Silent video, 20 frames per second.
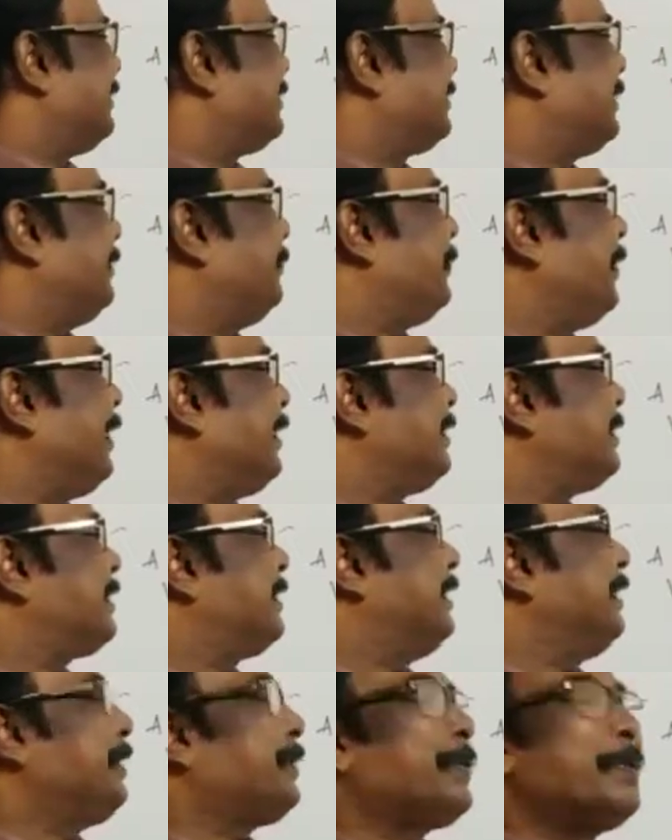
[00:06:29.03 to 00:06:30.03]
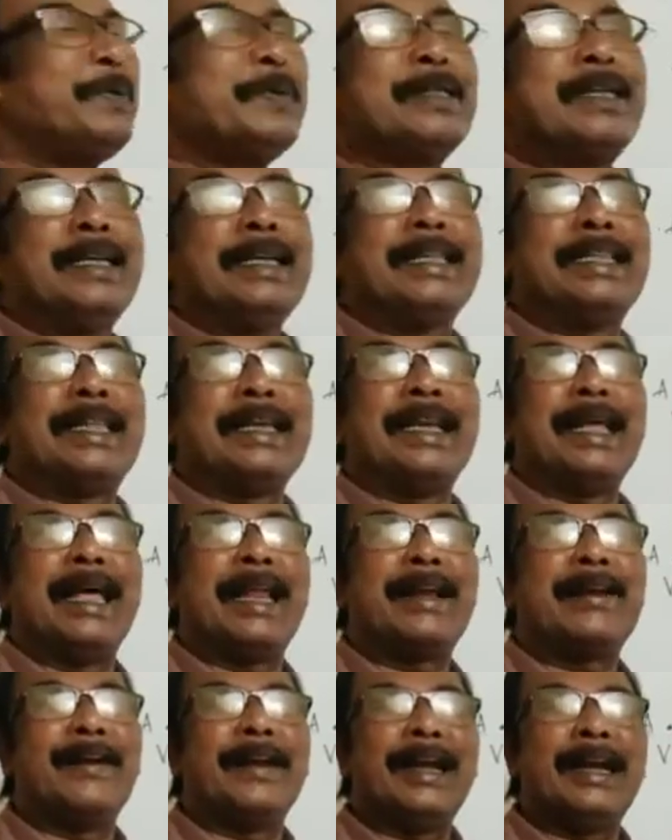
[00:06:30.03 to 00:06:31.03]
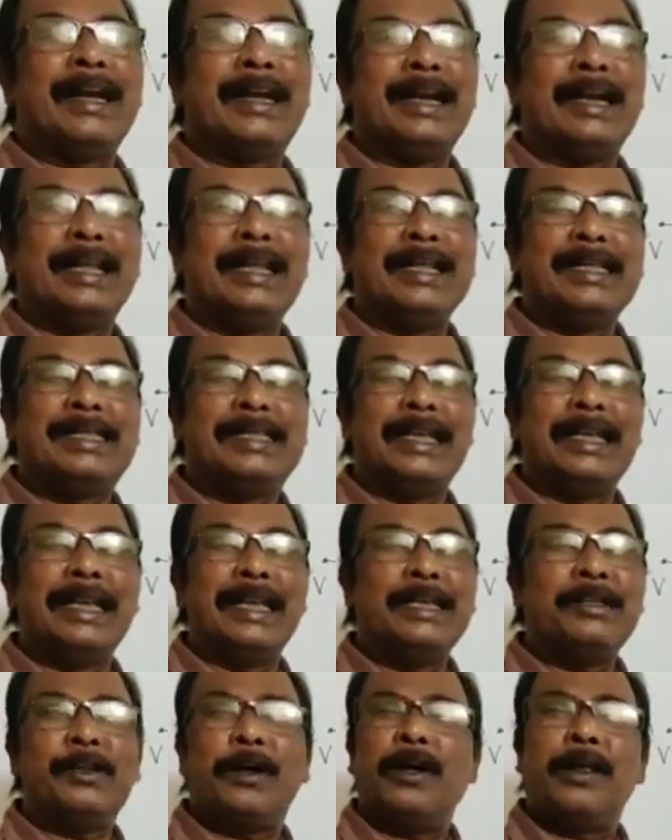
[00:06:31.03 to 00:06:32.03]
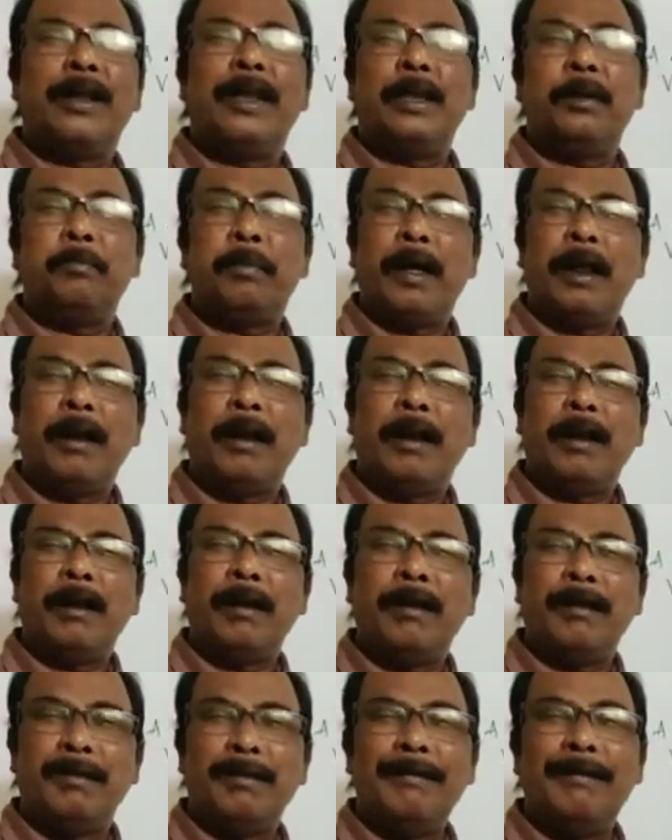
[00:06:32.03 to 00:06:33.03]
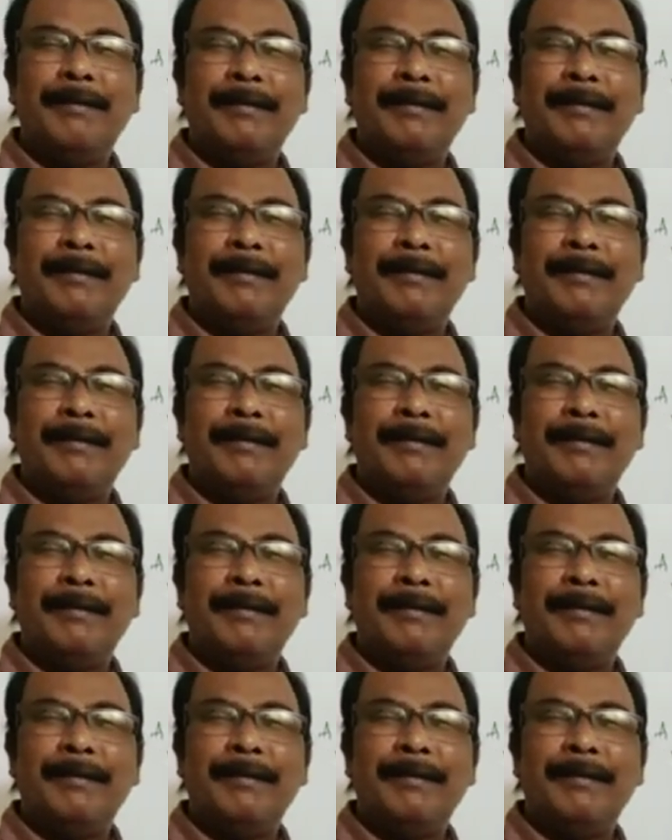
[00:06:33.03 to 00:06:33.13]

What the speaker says: C1, C2, C3 are connected in series or in parallel.